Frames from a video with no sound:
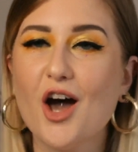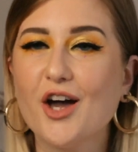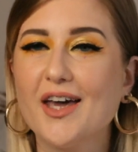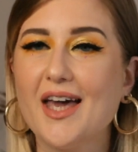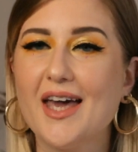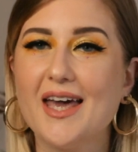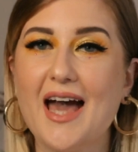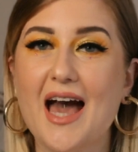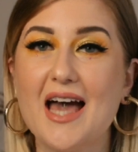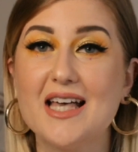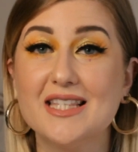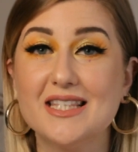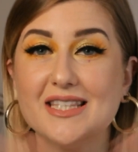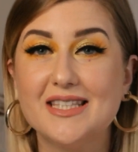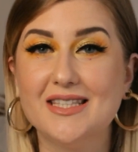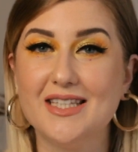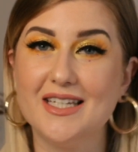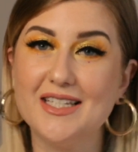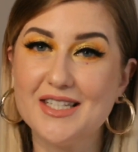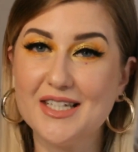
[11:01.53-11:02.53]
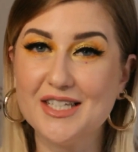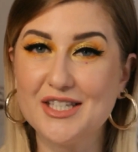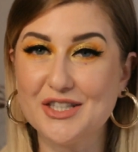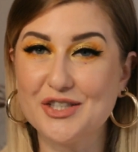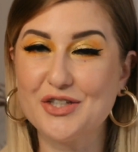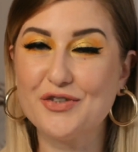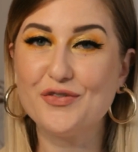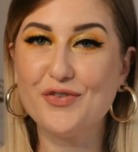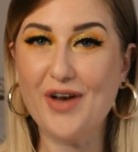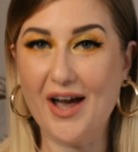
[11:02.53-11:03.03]
Okay guys, this
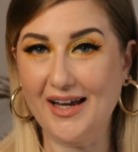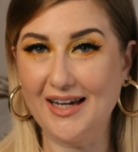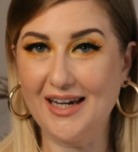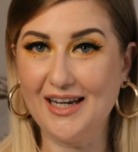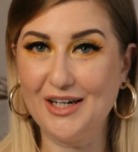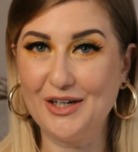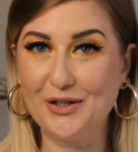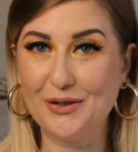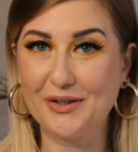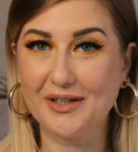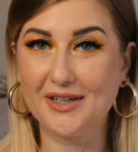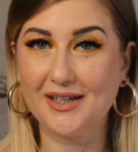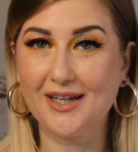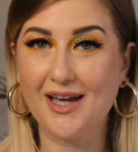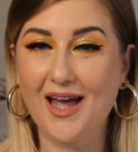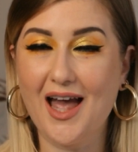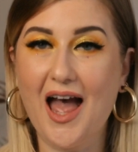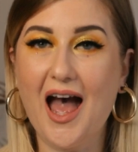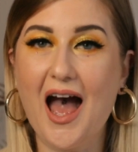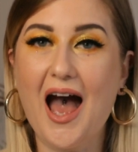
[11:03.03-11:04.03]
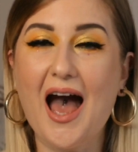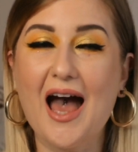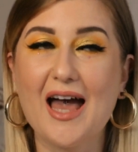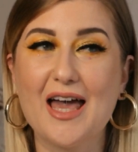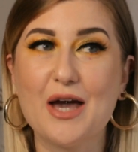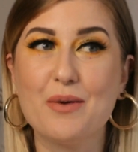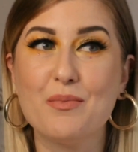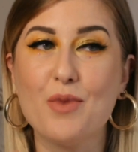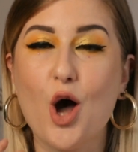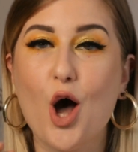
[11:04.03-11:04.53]
is the final look.
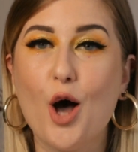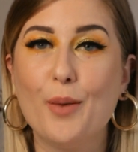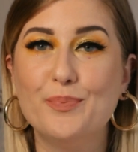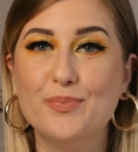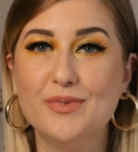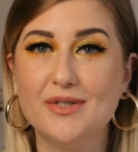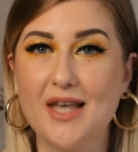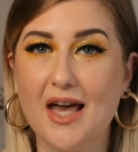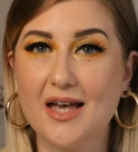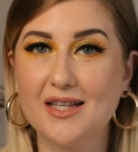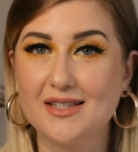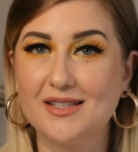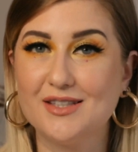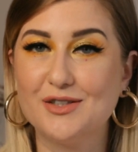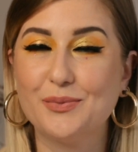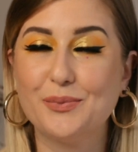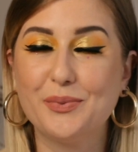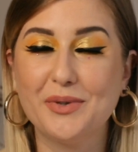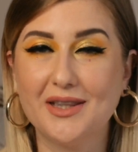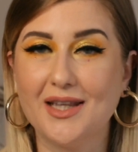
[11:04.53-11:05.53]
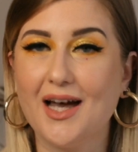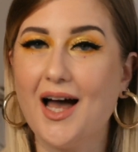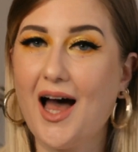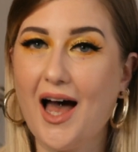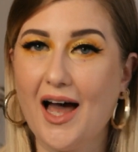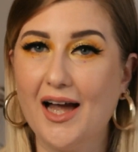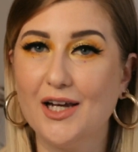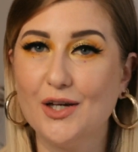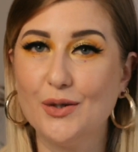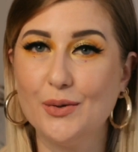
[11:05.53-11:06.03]
I am obsessed with the
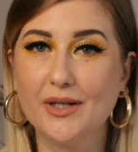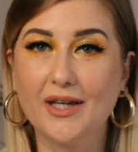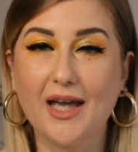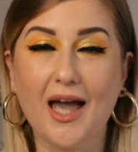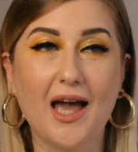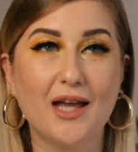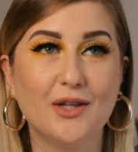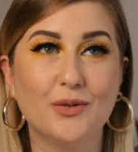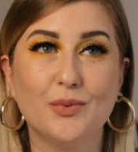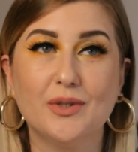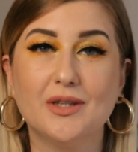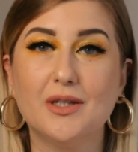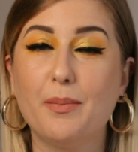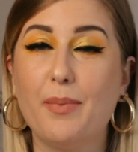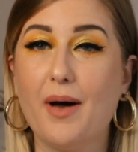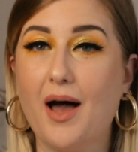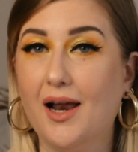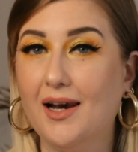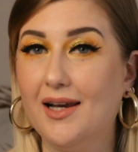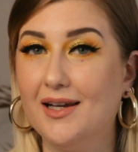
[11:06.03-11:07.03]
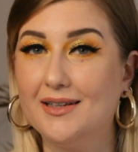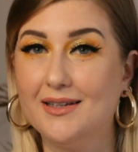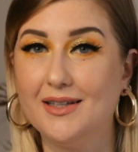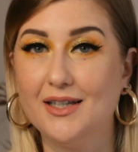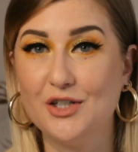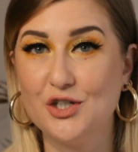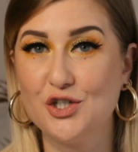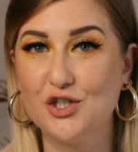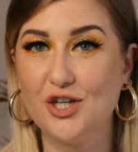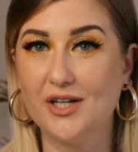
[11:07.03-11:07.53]
eye look and with the palette
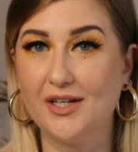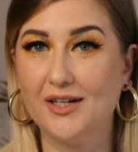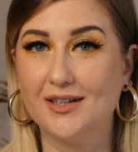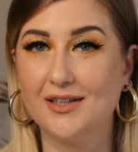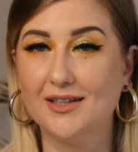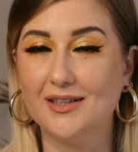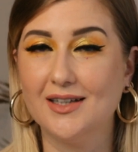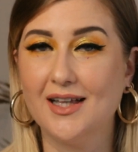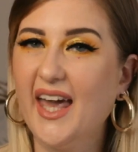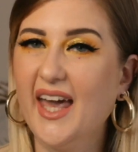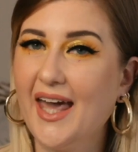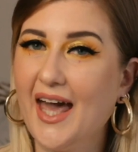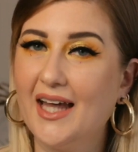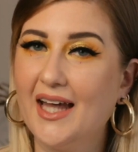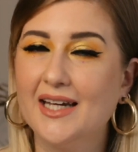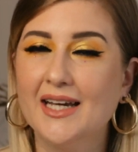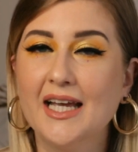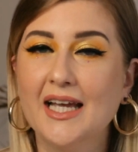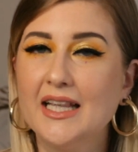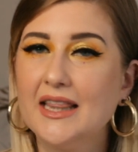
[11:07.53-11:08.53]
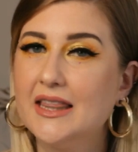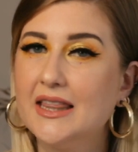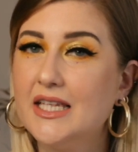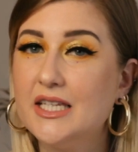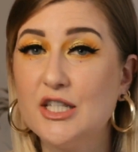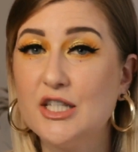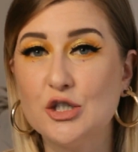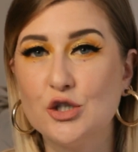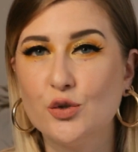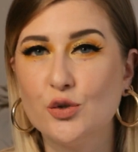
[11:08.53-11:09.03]
in general. Again,
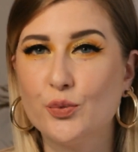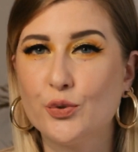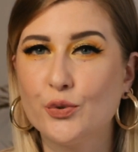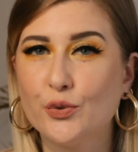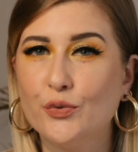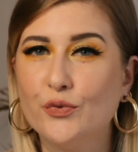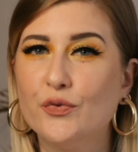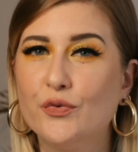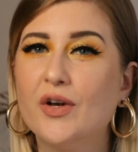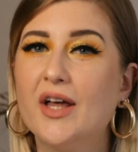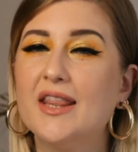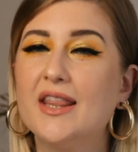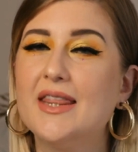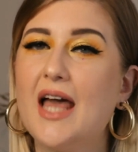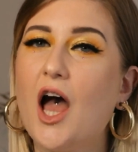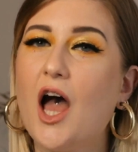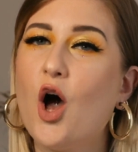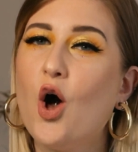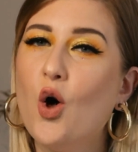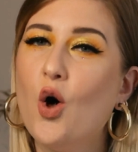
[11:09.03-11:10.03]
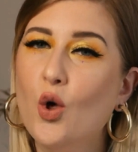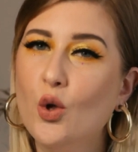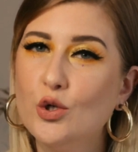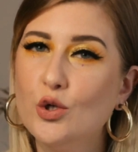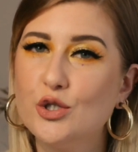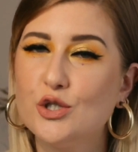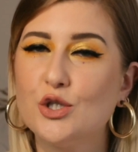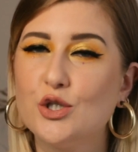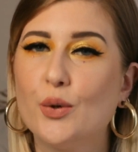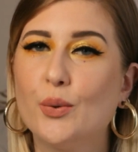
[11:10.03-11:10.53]
this is the proof that
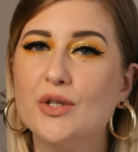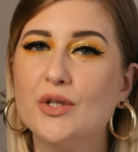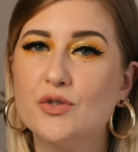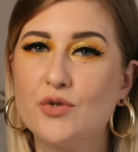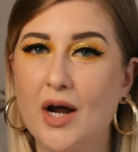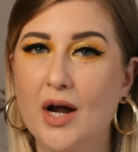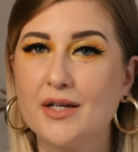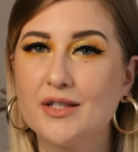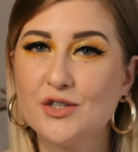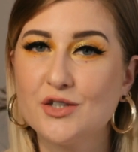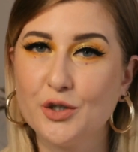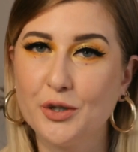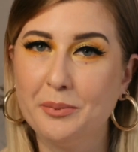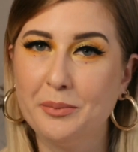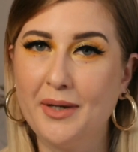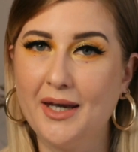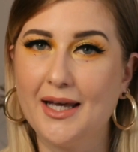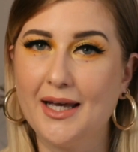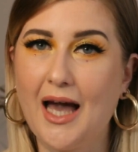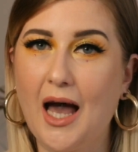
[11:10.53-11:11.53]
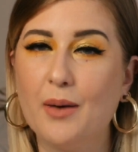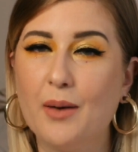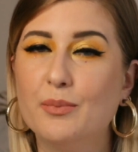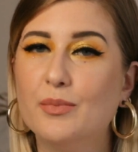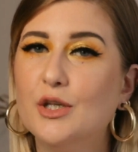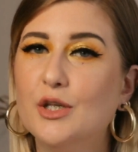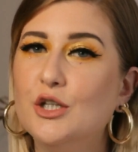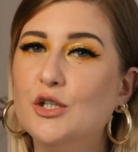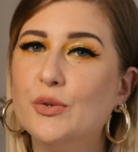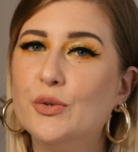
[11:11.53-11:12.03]
also with drugstore makeup
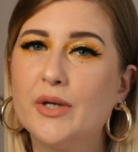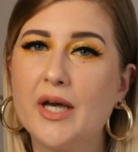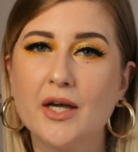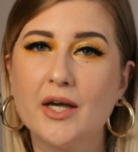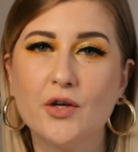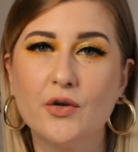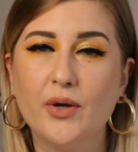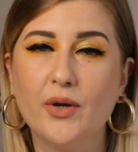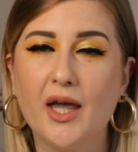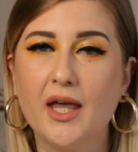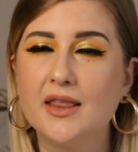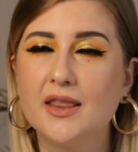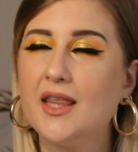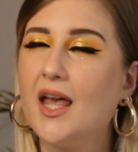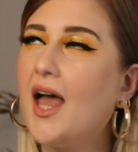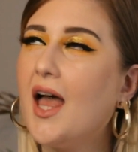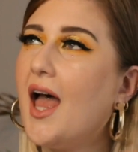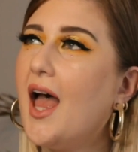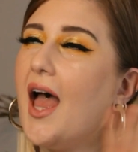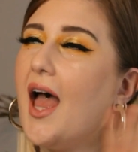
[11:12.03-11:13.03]
you can create